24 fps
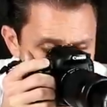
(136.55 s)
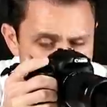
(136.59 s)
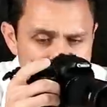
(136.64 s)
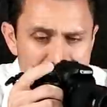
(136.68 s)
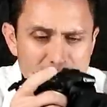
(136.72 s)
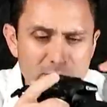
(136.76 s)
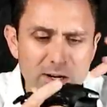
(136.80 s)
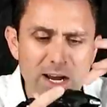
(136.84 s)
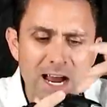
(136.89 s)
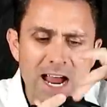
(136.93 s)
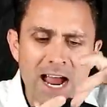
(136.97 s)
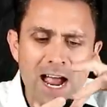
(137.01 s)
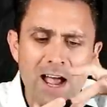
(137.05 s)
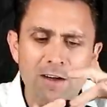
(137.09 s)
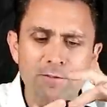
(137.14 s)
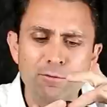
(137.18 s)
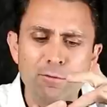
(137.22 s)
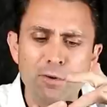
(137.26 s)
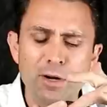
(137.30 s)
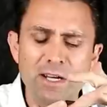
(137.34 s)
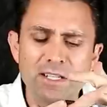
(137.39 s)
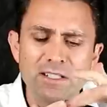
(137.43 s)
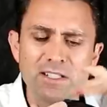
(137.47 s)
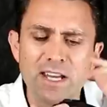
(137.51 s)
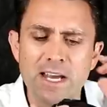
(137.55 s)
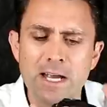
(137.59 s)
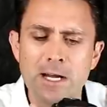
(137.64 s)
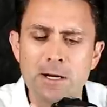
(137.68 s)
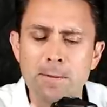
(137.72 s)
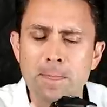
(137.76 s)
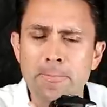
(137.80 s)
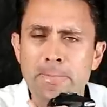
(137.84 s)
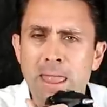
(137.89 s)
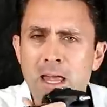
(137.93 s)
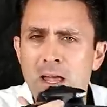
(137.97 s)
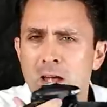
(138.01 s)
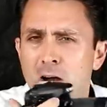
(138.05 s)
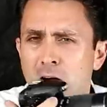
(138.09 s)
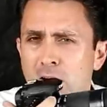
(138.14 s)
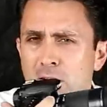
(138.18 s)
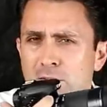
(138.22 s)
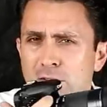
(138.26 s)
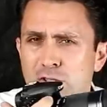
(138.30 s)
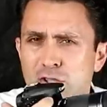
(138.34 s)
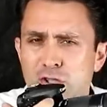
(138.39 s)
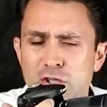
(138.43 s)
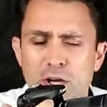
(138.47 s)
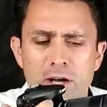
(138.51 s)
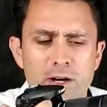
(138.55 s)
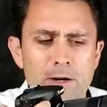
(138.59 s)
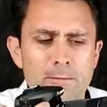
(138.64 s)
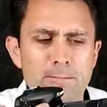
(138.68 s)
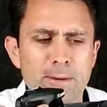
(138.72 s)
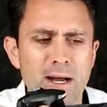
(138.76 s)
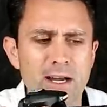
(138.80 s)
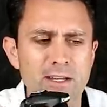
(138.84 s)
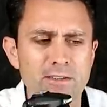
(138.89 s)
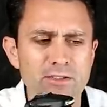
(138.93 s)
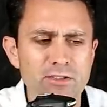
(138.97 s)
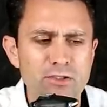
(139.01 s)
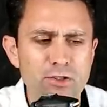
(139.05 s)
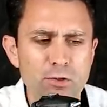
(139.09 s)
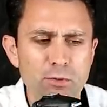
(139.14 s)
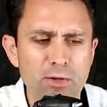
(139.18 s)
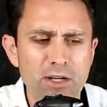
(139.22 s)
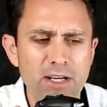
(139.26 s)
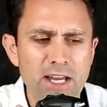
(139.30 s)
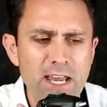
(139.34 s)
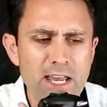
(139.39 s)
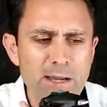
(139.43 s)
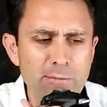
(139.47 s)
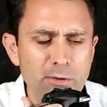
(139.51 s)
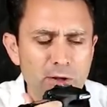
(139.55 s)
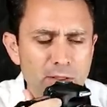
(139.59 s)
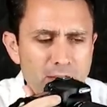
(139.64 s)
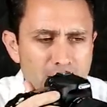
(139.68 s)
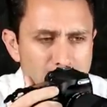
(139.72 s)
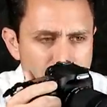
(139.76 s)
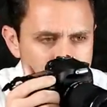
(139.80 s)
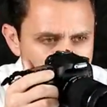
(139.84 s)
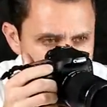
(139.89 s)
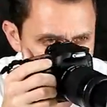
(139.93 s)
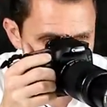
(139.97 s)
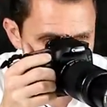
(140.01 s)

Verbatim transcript: finger halfway down on the shutter button to enable that